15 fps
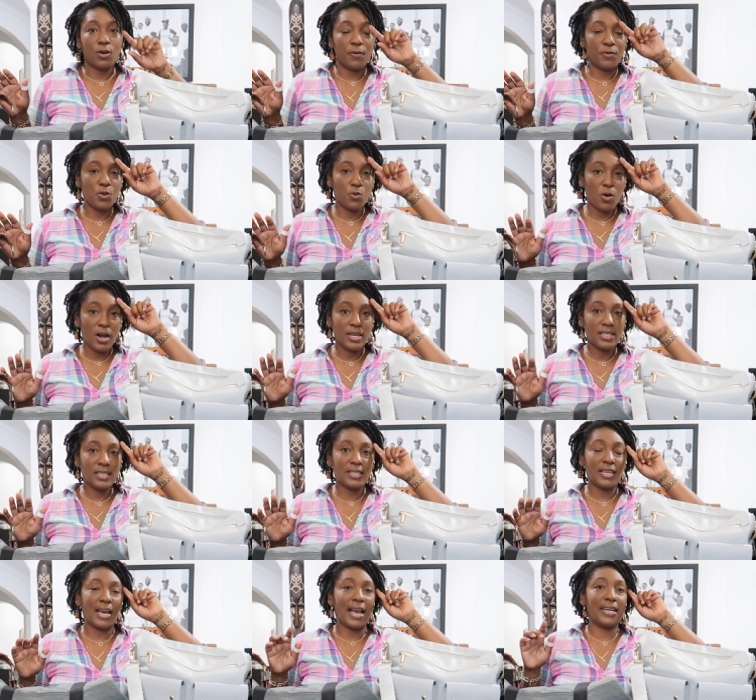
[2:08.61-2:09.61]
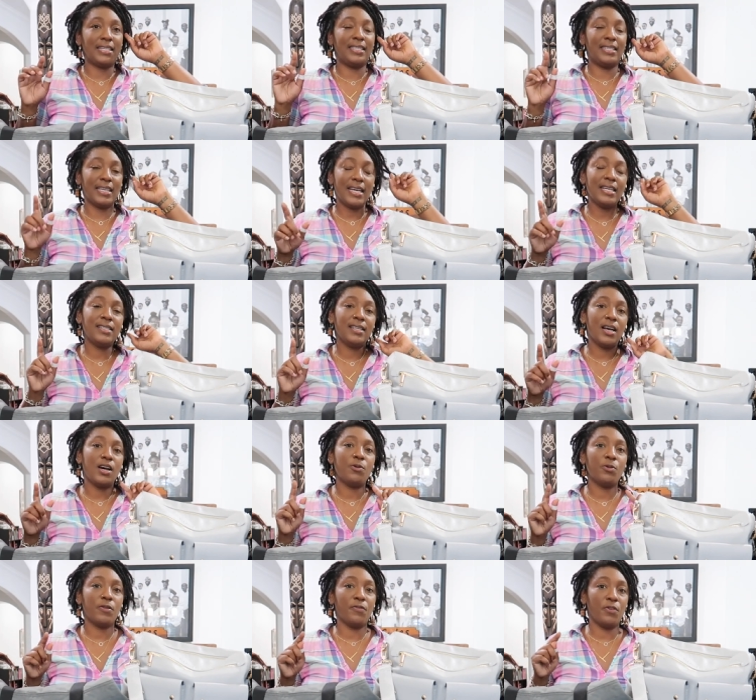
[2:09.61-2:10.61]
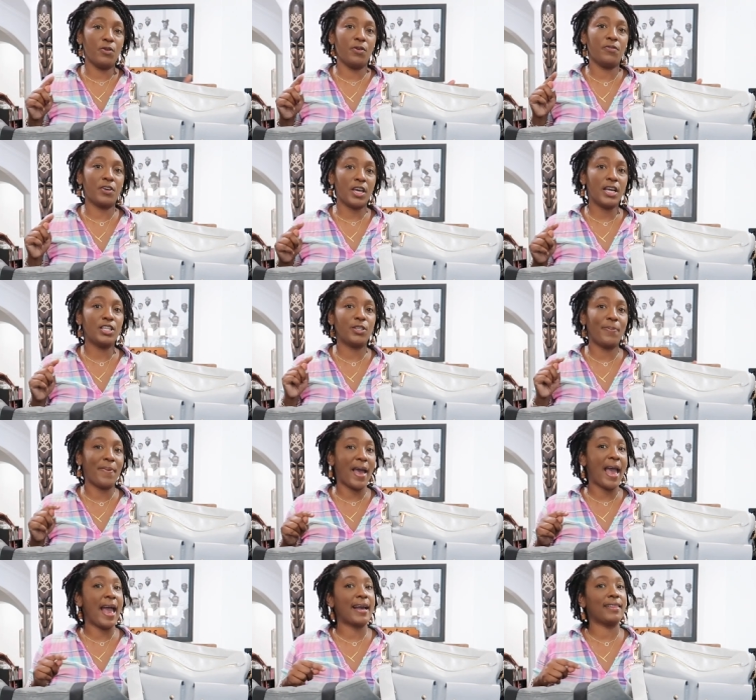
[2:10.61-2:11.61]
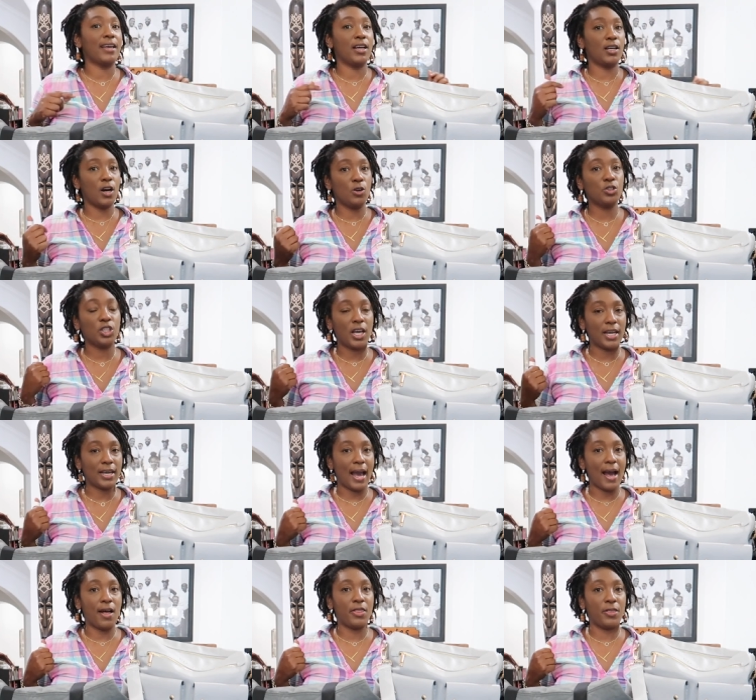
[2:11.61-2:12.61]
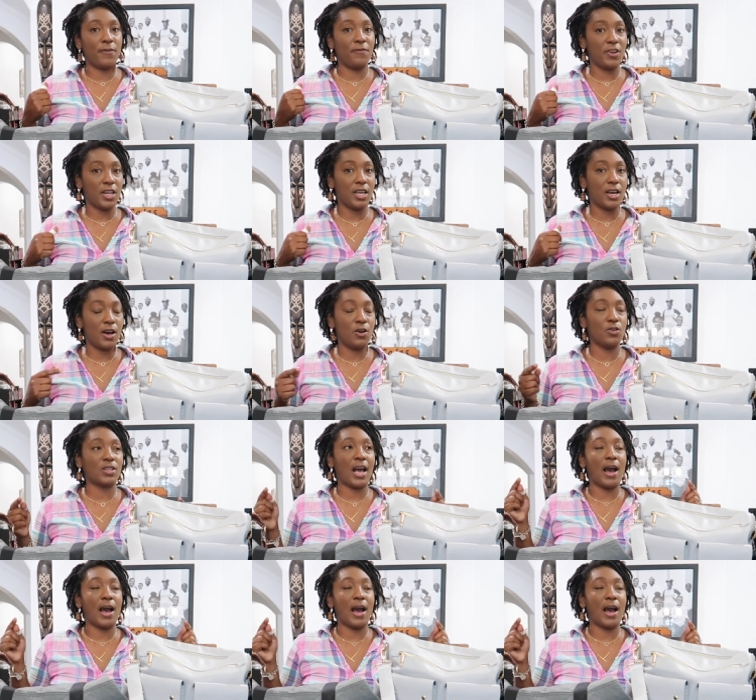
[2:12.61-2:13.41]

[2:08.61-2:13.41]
So if you want to see a detailed review of each bag, then go check out the videos.